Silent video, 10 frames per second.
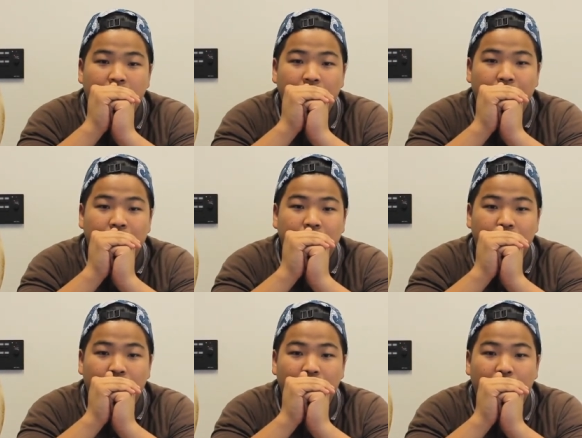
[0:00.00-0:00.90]
it was
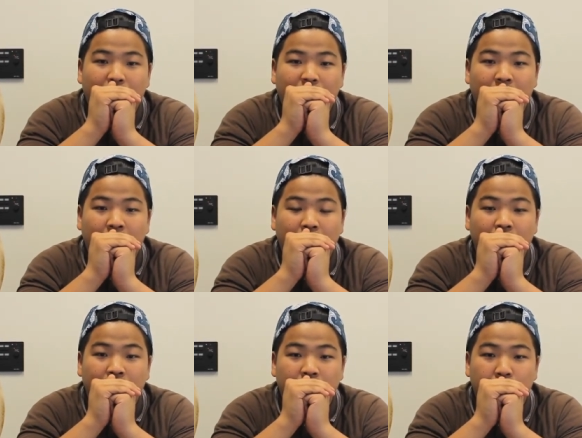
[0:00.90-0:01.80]
to run away and
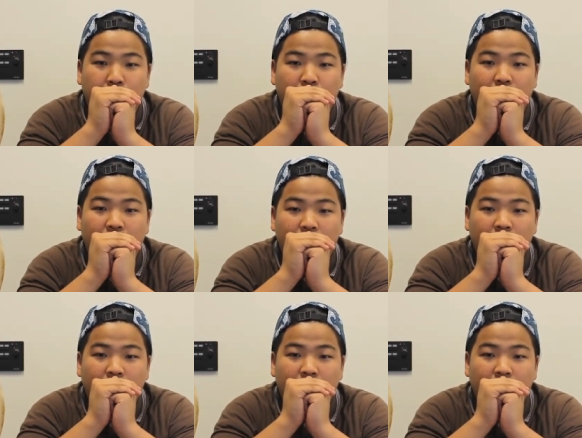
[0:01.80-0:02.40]
blend into a crowd.